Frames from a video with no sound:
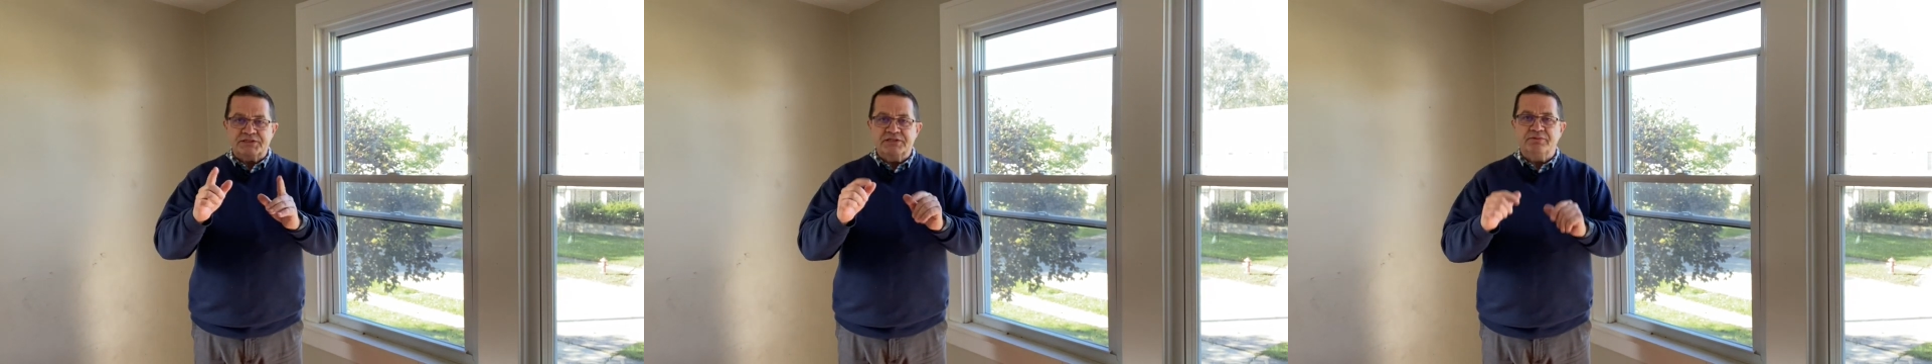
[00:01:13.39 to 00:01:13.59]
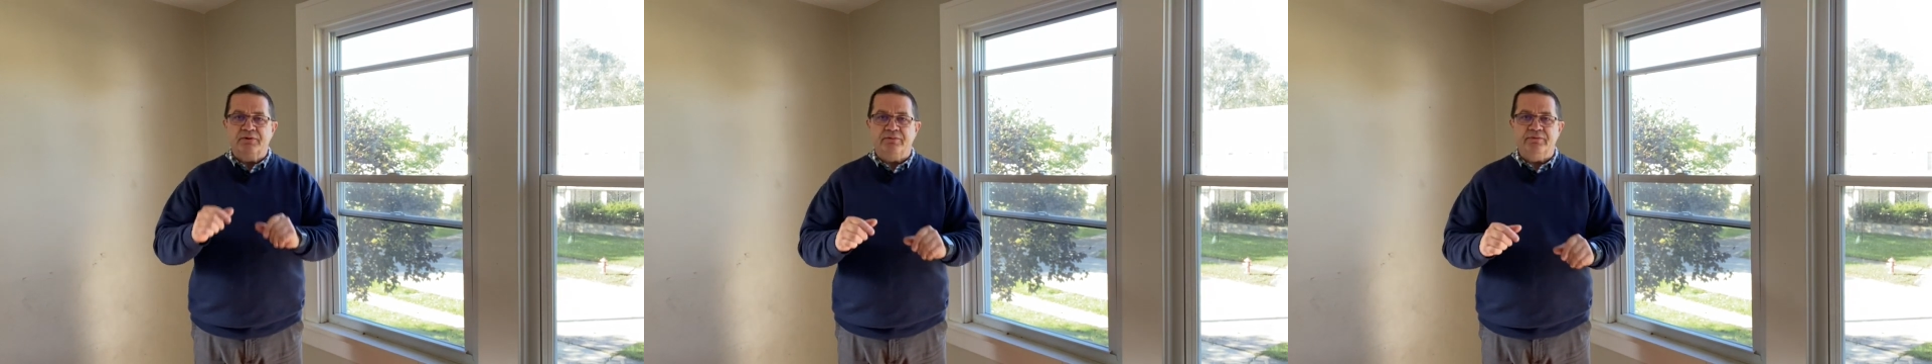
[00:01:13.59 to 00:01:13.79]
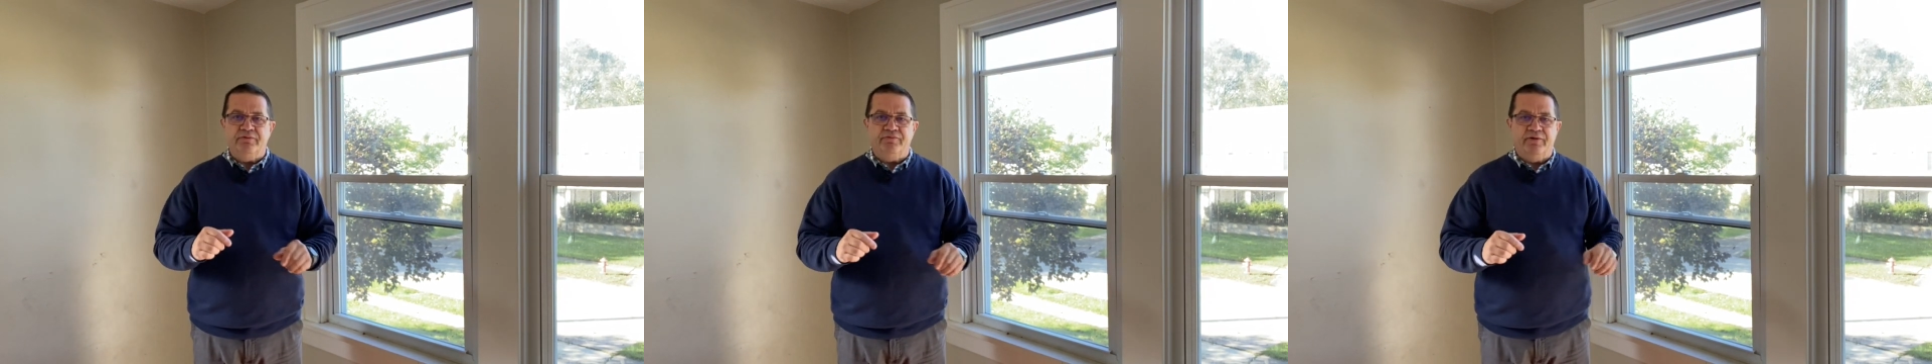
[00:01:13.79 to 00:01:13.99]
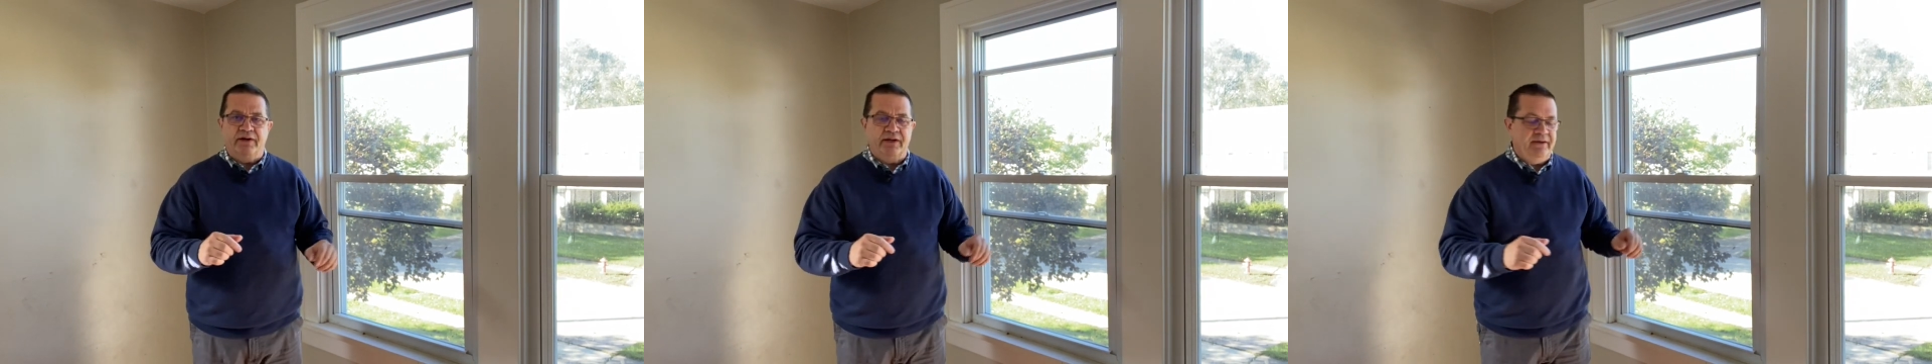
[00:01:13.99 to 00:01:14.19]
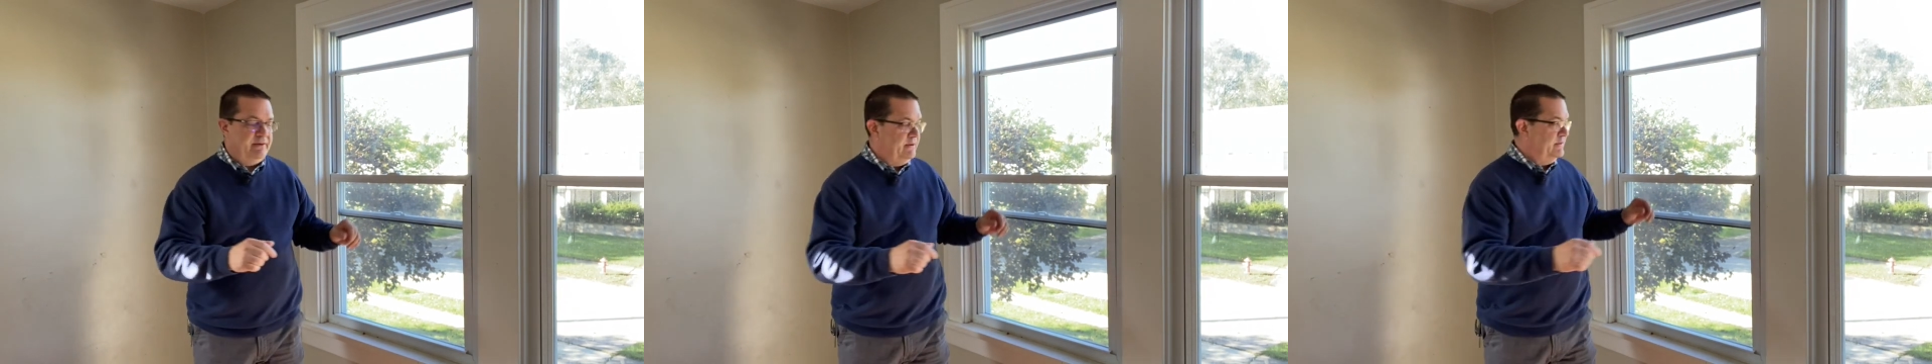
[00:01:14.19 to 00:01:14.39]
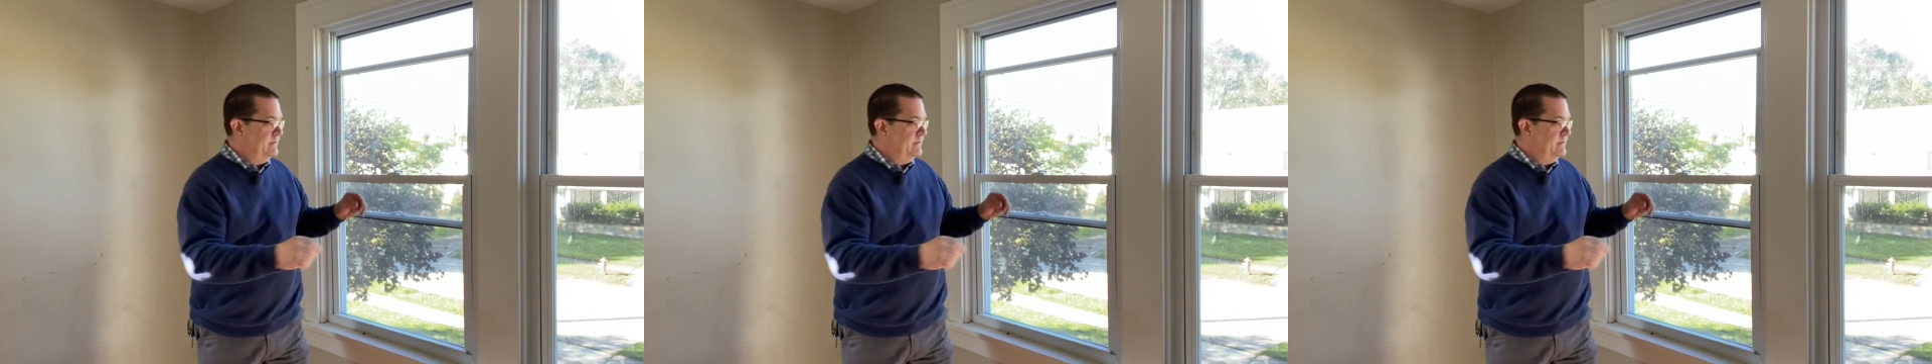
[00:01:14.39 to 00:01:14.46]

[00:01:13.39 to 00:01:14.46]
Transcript: see what we find.